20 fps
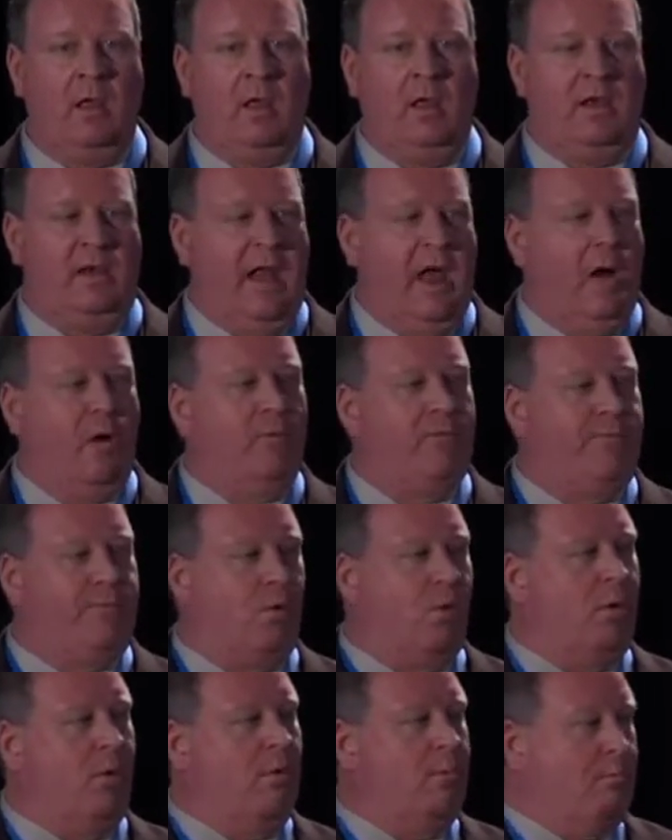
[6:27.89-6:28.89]
Now,
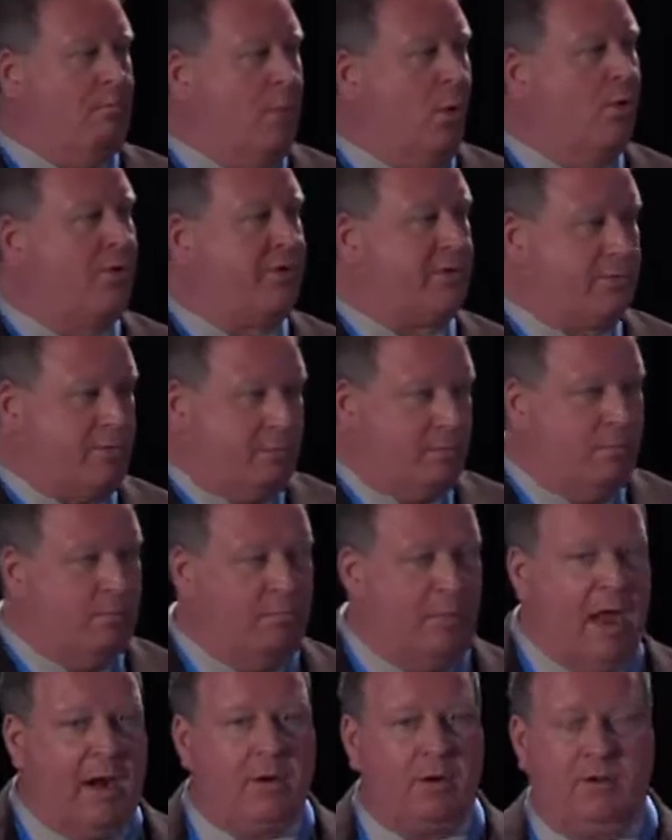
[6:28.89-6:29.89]
for most
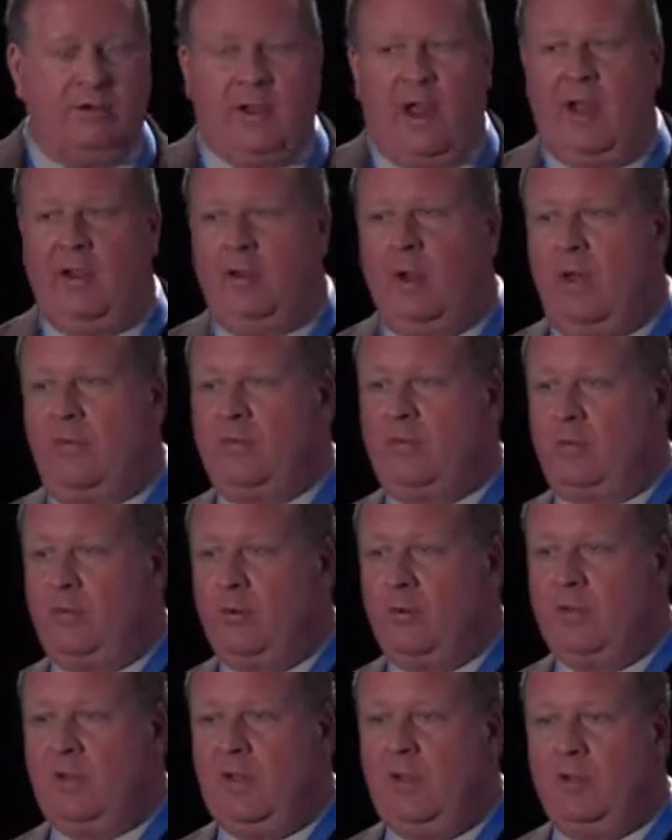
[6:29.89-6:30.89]
medical diagnostic
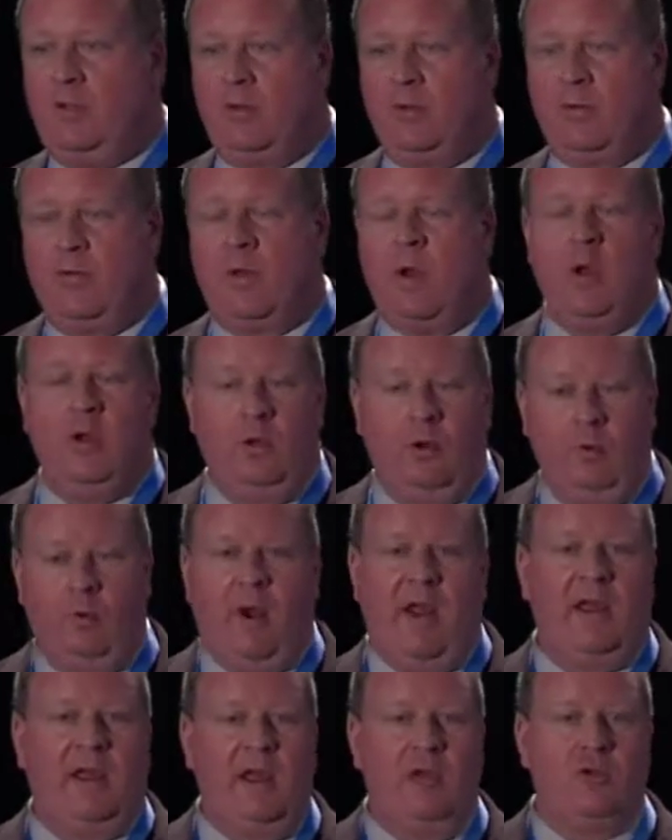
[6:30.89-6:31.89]
procedures, your
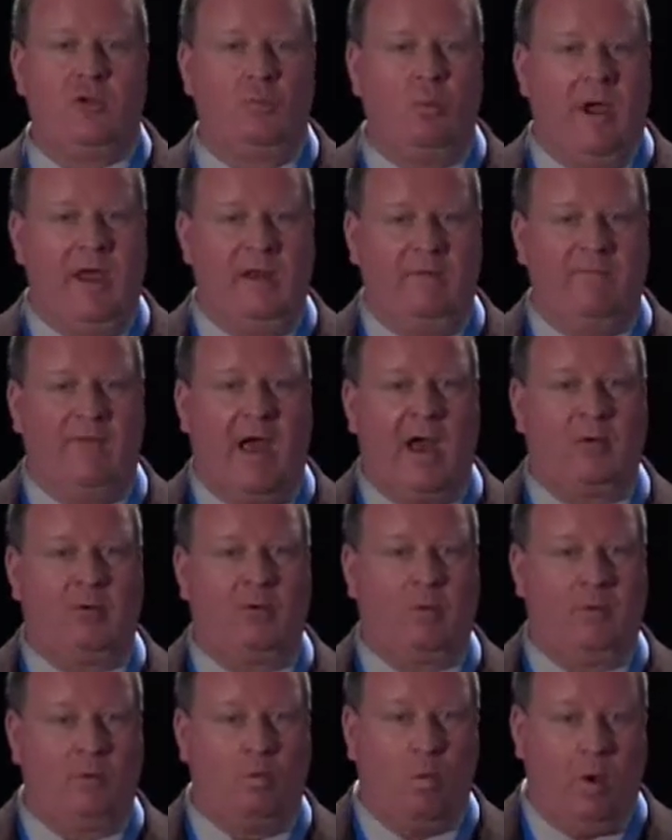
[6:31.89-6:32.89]
radiation weighting factor
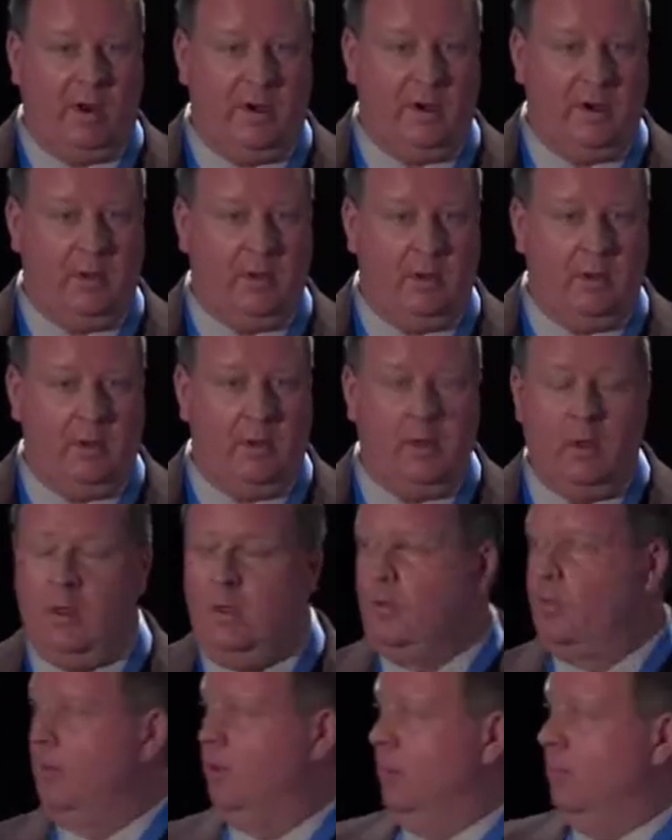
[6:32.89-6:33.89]
is 1.
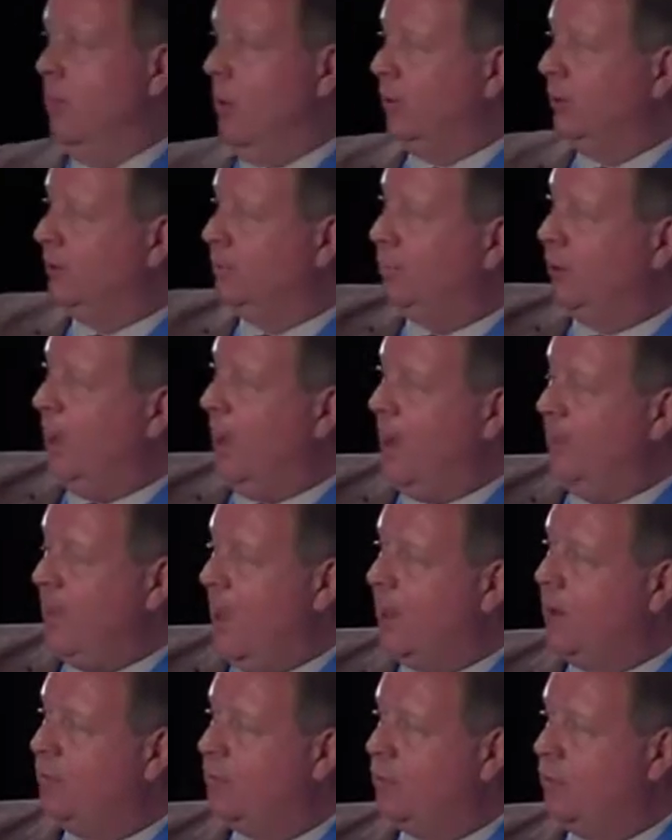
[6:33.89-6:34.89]
So you multiply
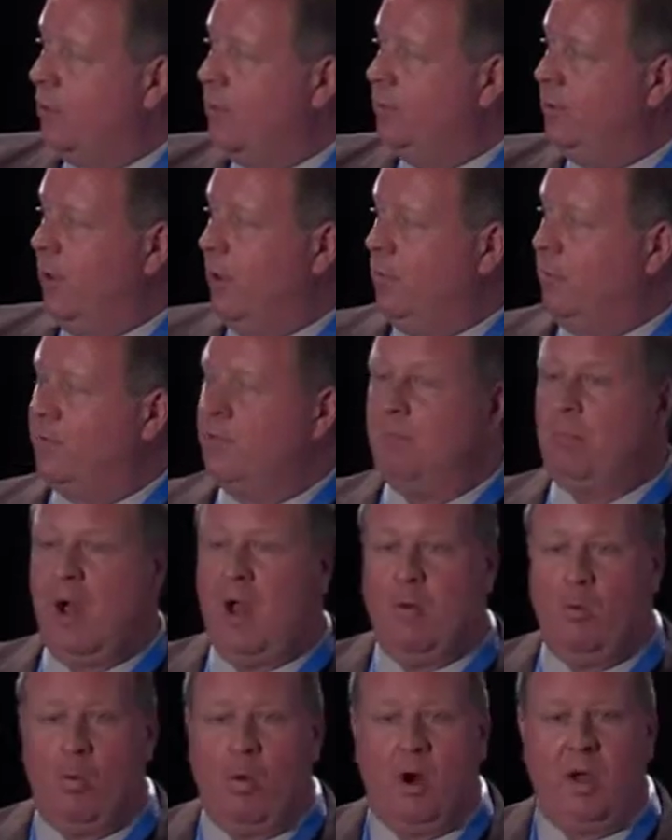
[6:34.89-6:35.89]
that absorbed dose by
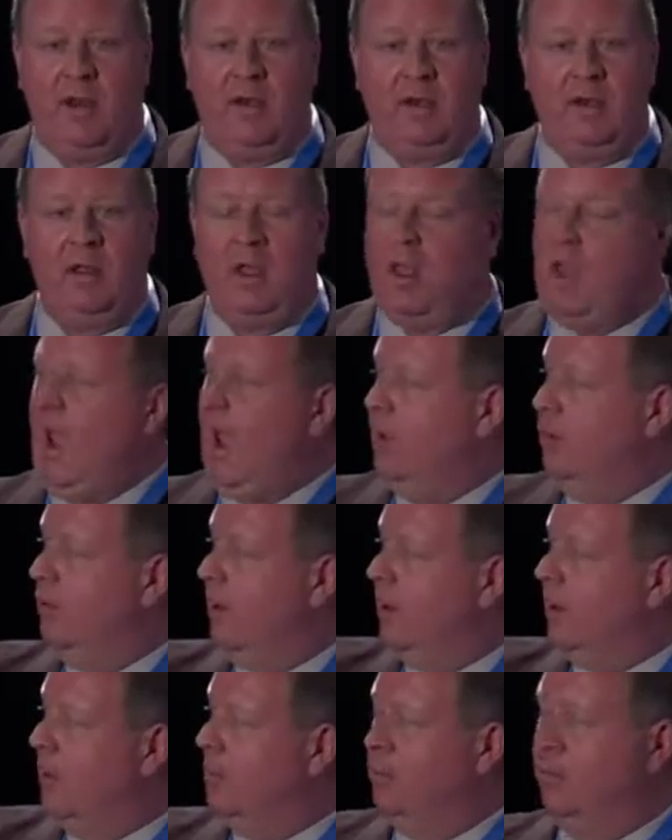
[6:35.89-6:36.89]
1, and you
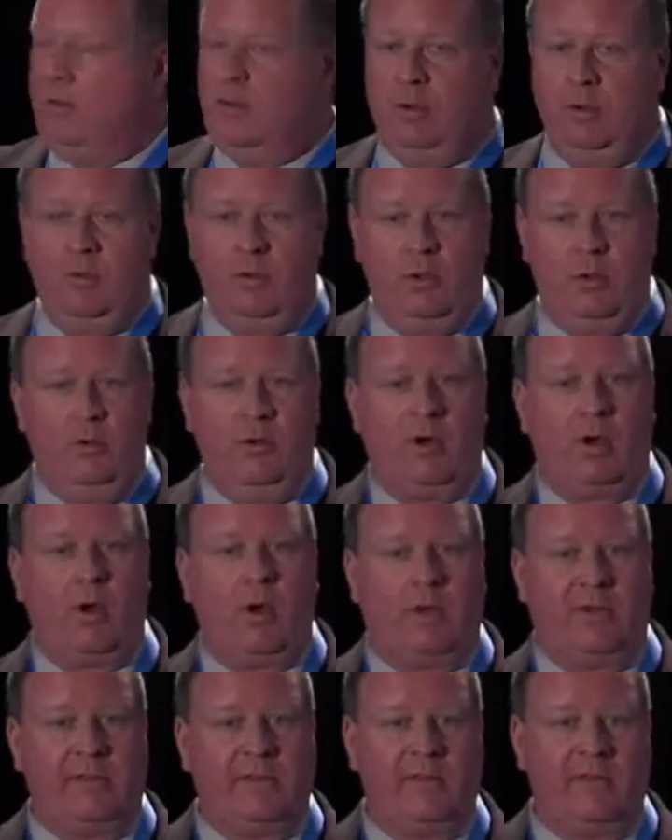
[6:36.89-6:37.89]
end up with a new unit
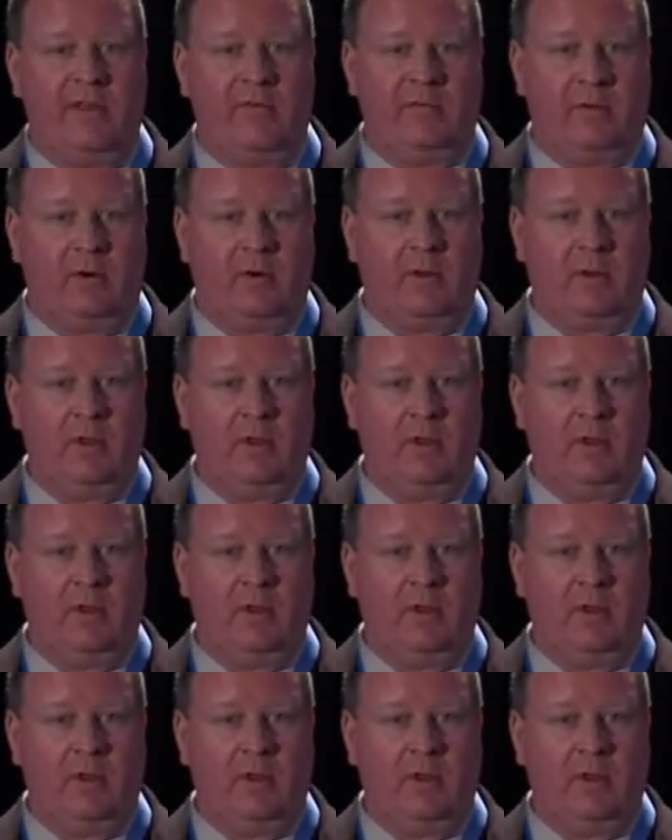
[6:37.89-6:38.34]
called sievert.